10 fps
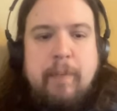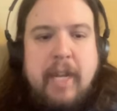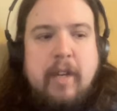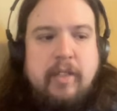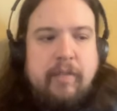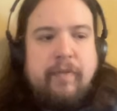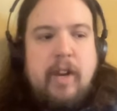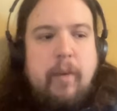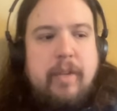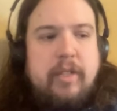because of,
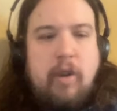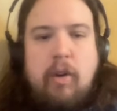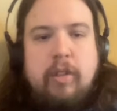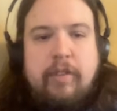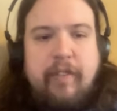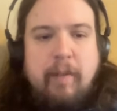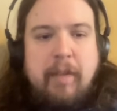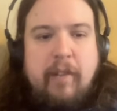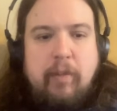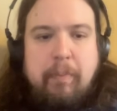he's a Hall of Fame
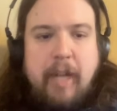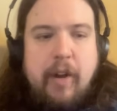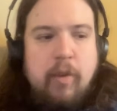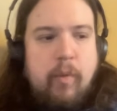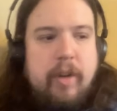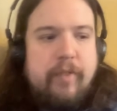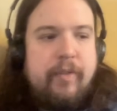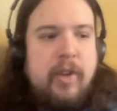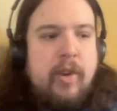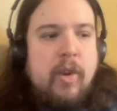level player, one of
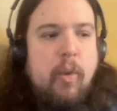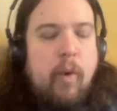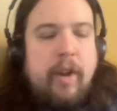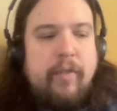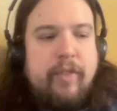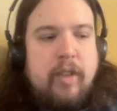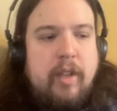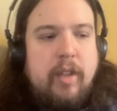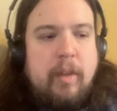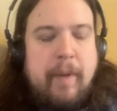
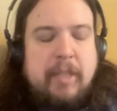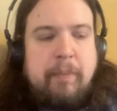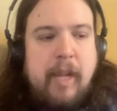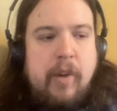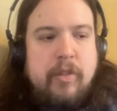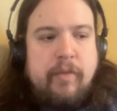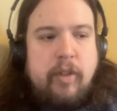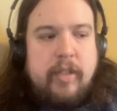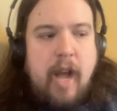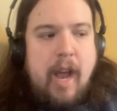the best players of
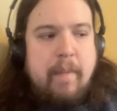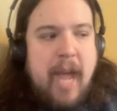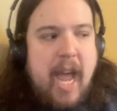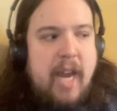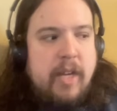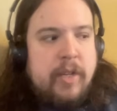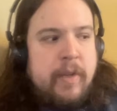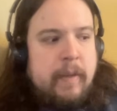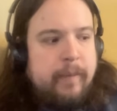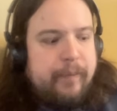all time. And
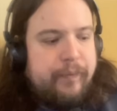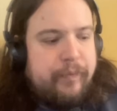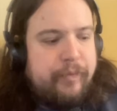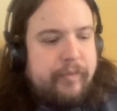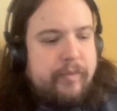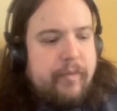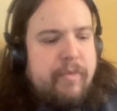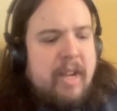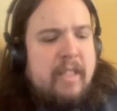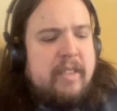
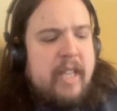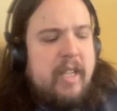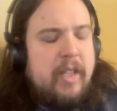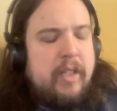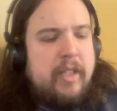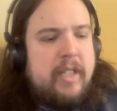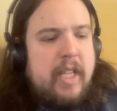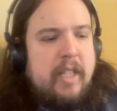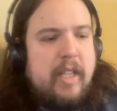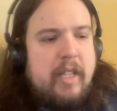I think the
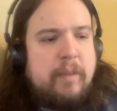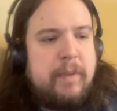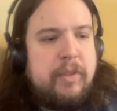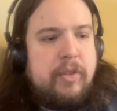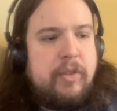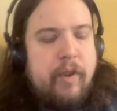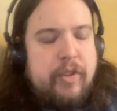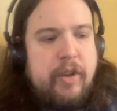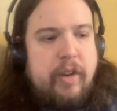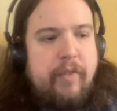thing that has been so
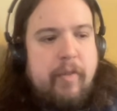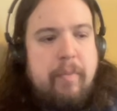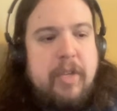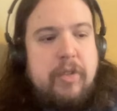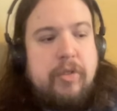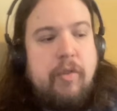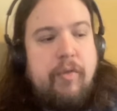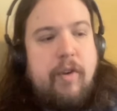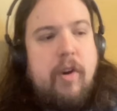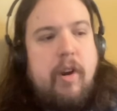frustrating for me so
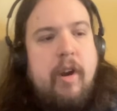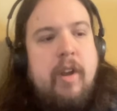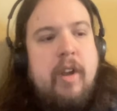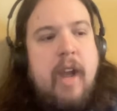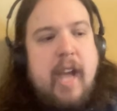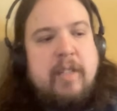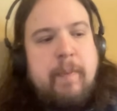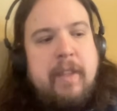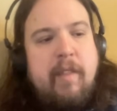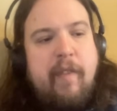far has
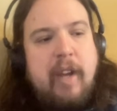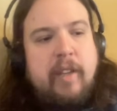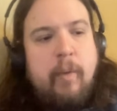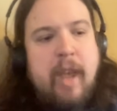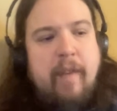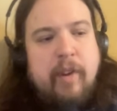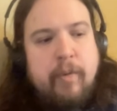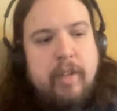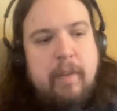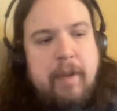been the fact that we haven't
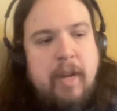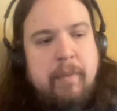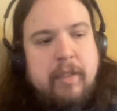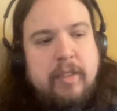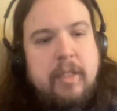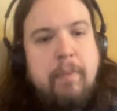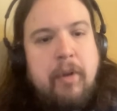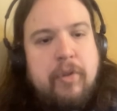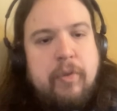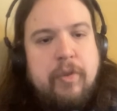really been able to see
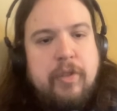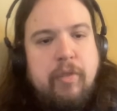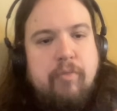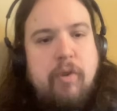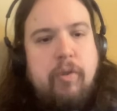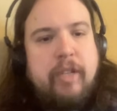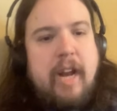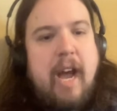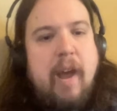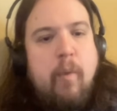Paul George in the role
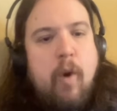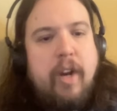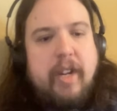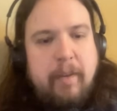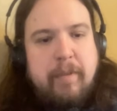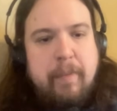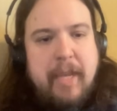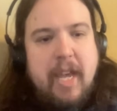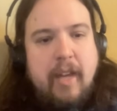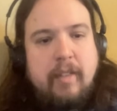that I wanted him to
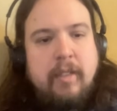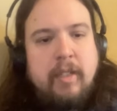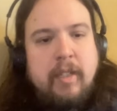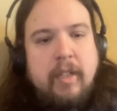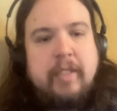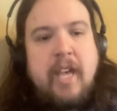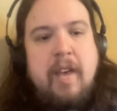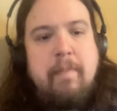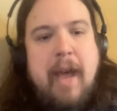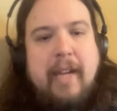be in. Because
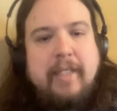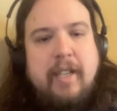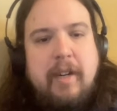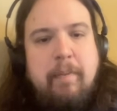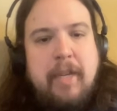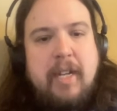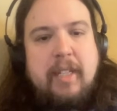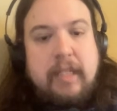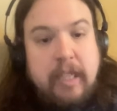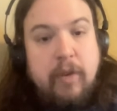him, Maxey, and
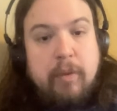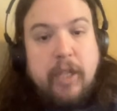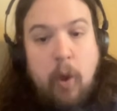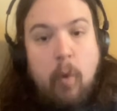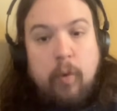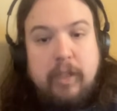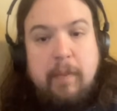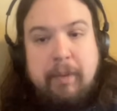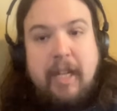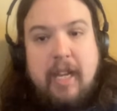Embiid literally
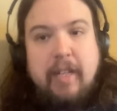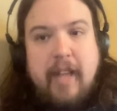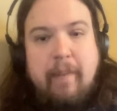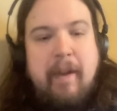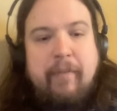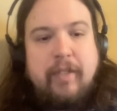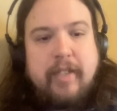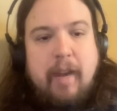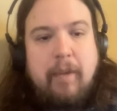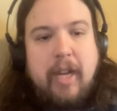only played in that Memphis
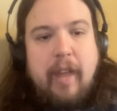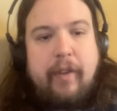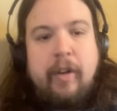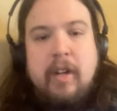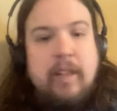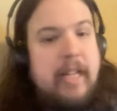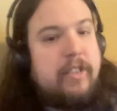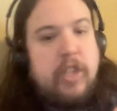game together. That's